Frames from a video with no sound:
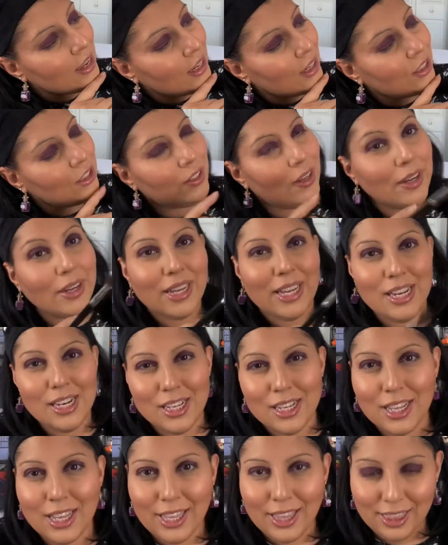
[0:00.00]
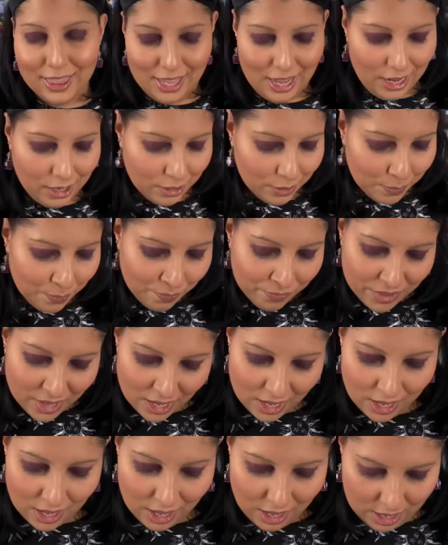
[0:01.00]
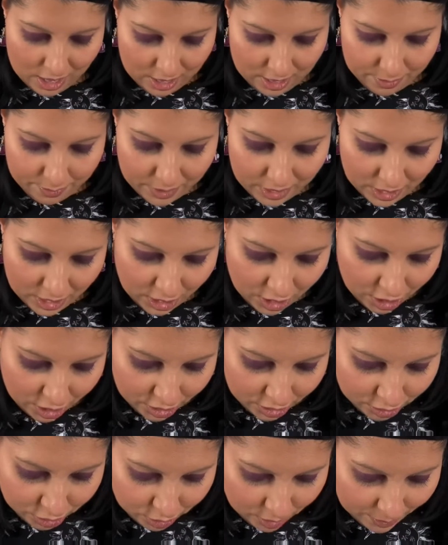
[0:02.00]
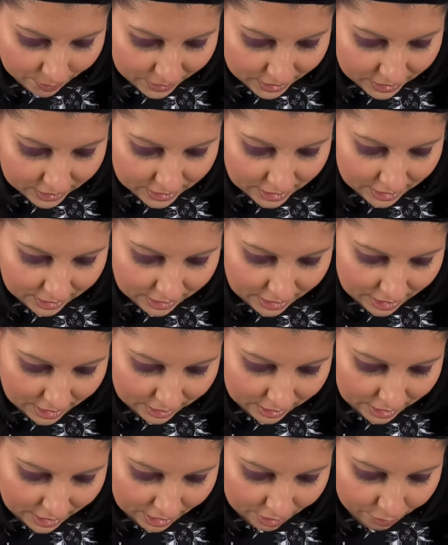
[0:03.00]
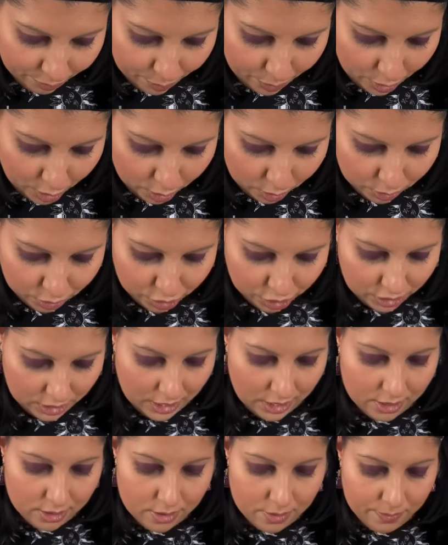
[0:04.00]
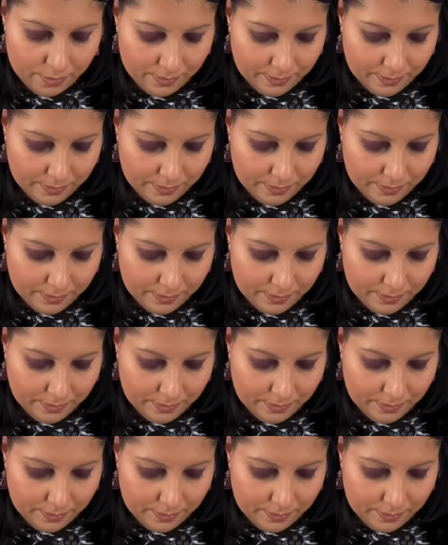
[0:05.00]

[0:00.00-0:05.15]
So I kind of like that. So I'm gonna take that Life Potion